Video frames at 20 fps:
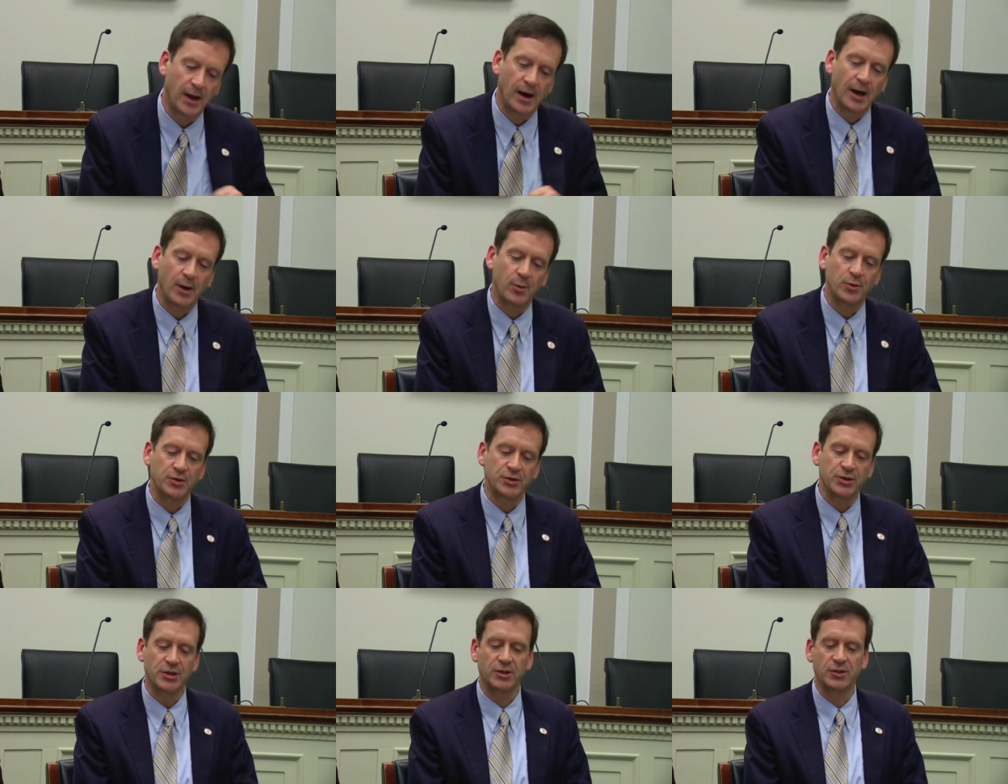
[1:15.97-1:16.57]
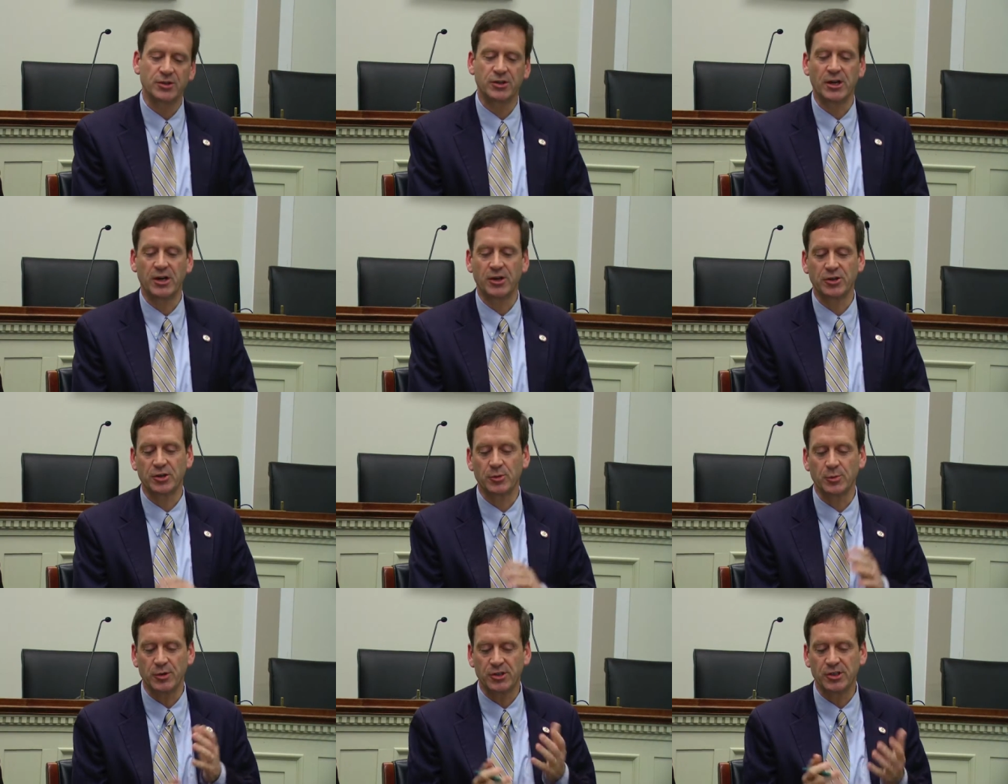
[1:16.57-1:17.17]
I was in a
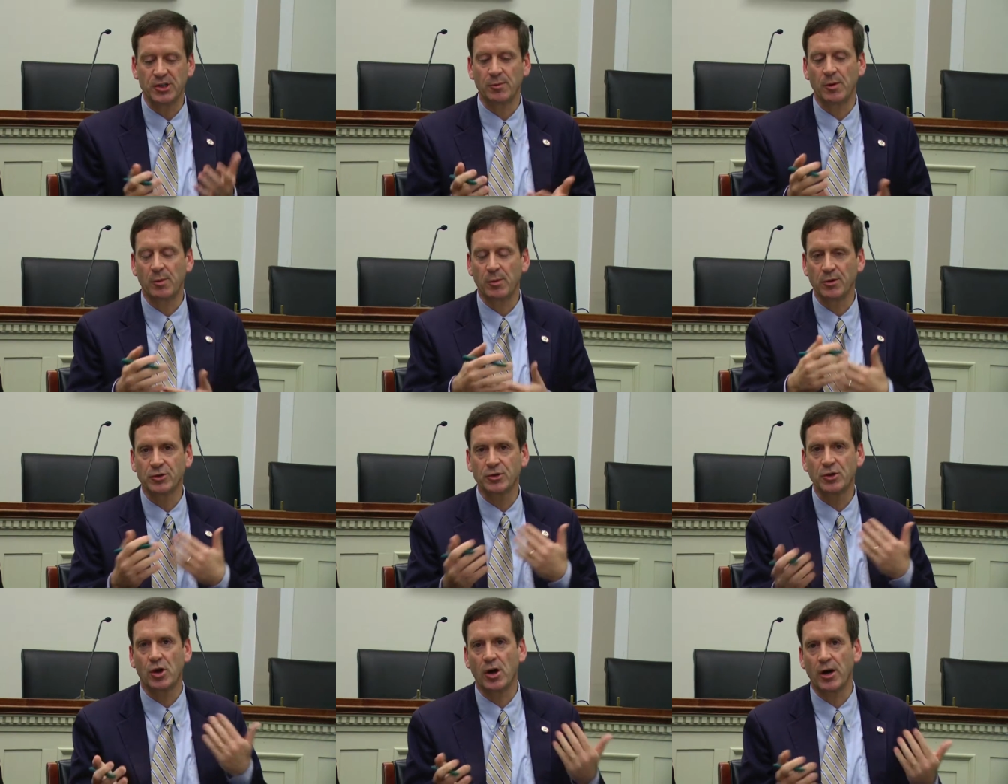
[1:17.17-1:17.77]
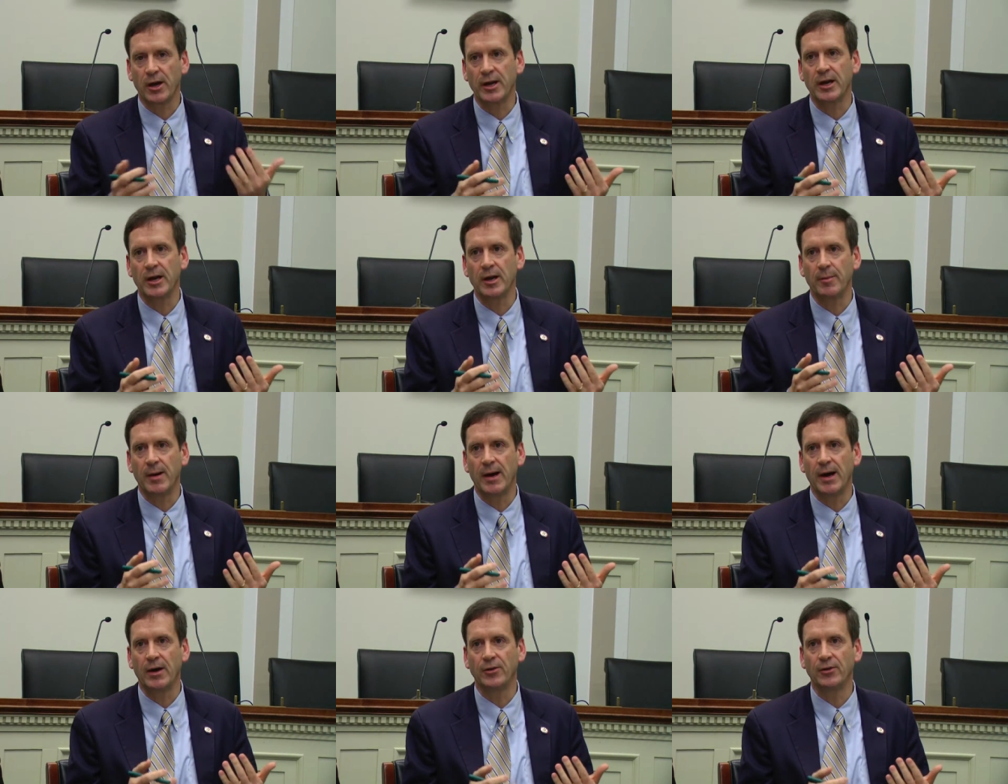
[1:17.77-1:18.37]
session where someone was
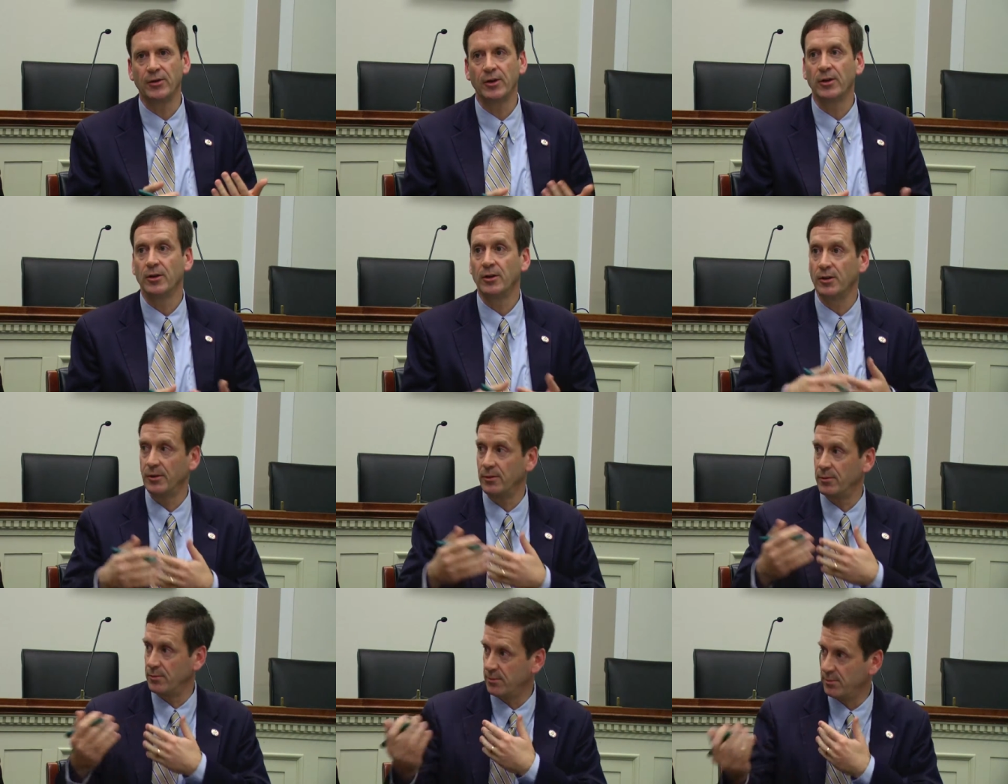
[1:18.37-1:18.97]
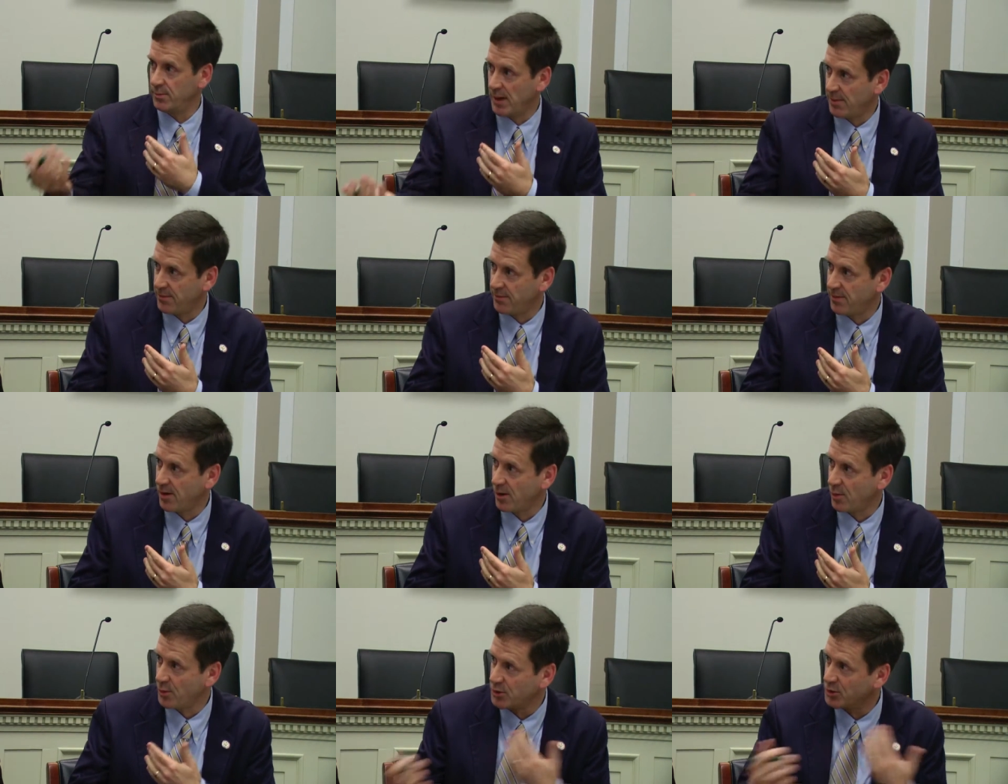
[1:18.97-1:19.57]
talking about
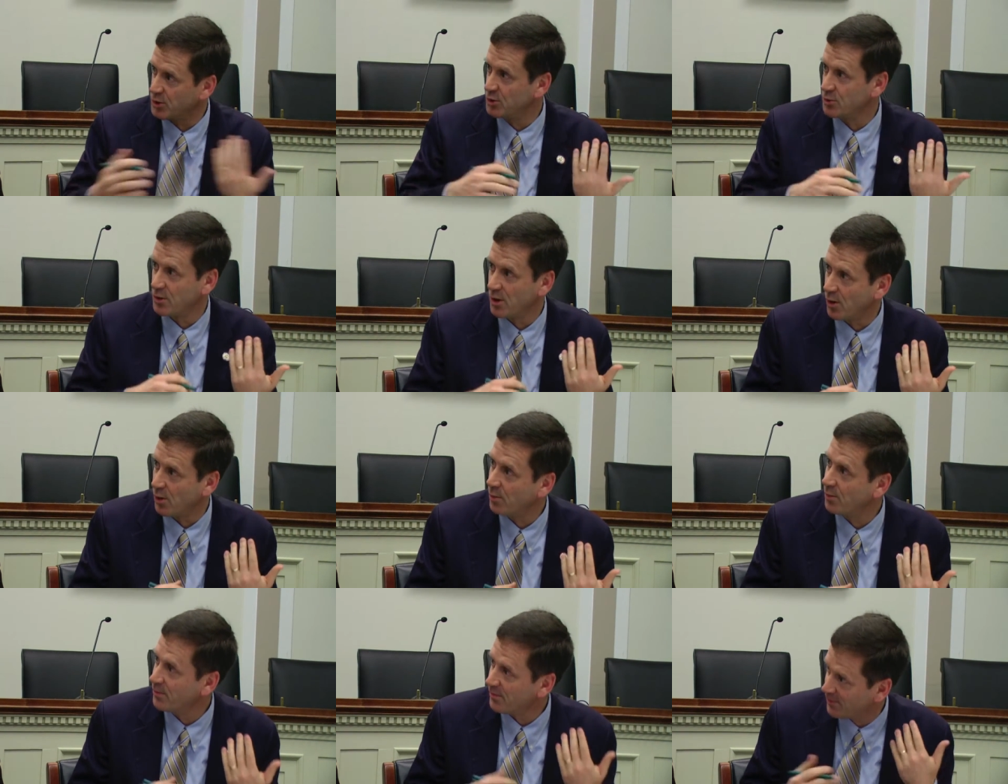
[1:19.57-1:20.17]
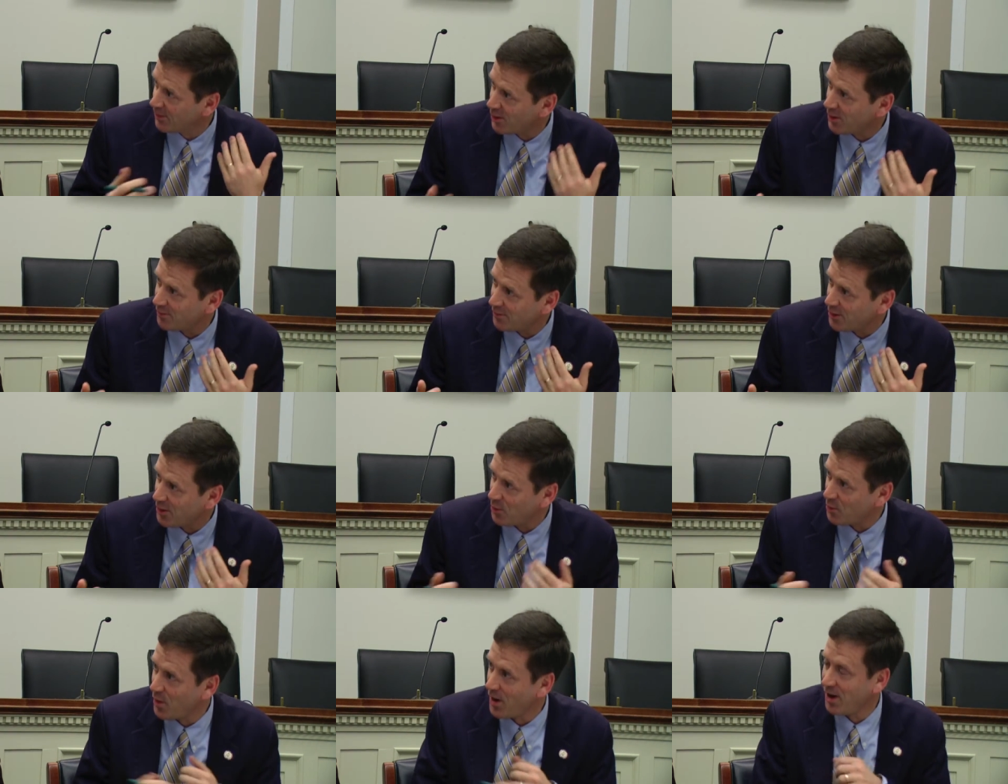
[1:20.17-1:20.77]
PEPFAR, which you know very,
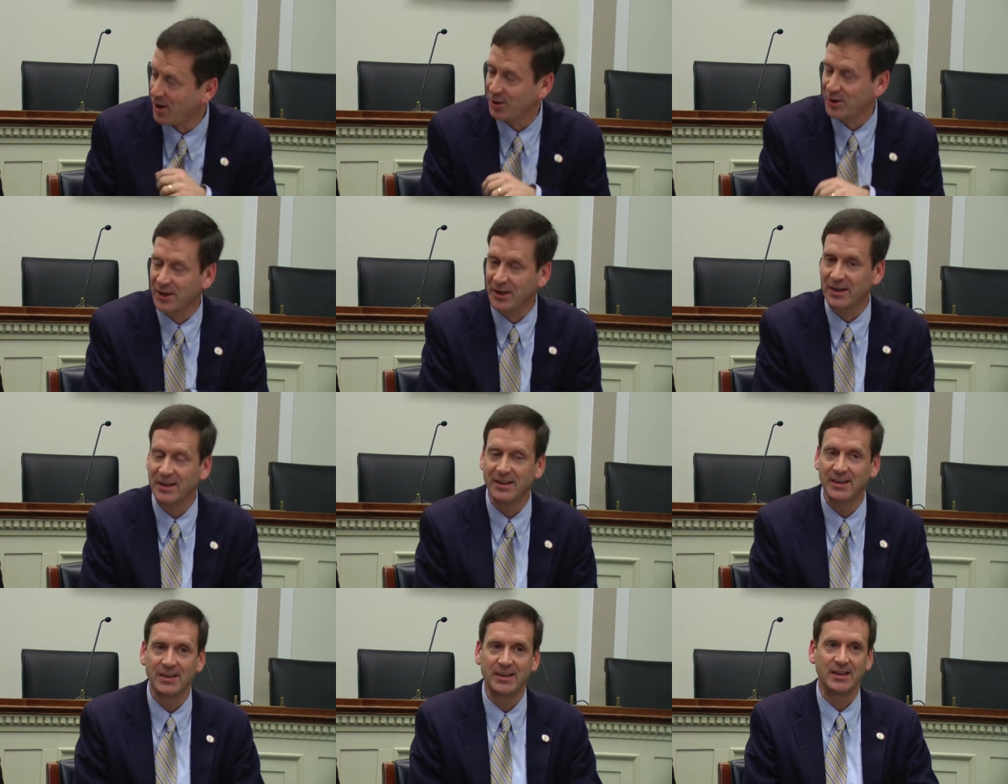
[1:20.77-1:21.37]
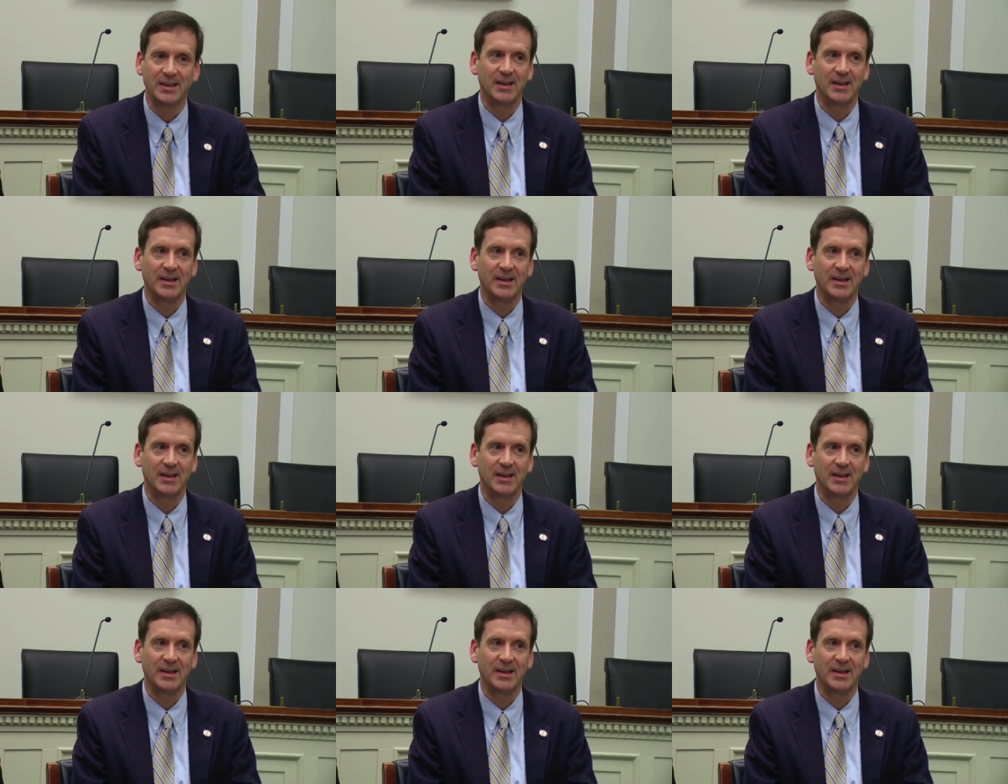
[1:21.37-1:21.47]
very well, and,